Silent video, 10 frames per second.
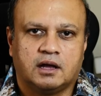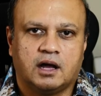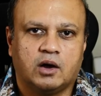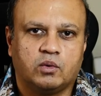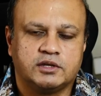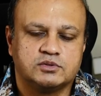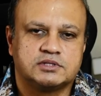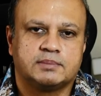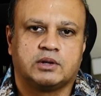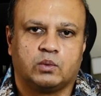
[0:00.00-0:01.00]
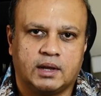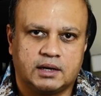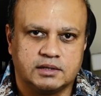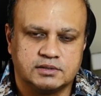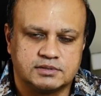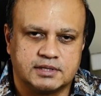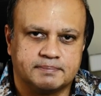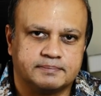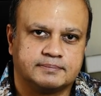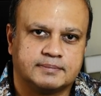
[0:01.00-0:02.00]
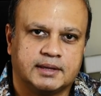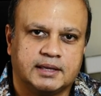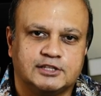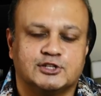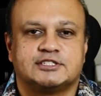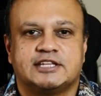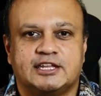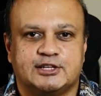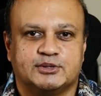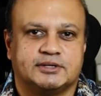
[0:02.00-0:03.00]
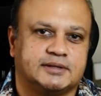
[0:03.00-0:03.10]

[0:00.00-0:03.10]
how I use them and where I use them. So stay tuned.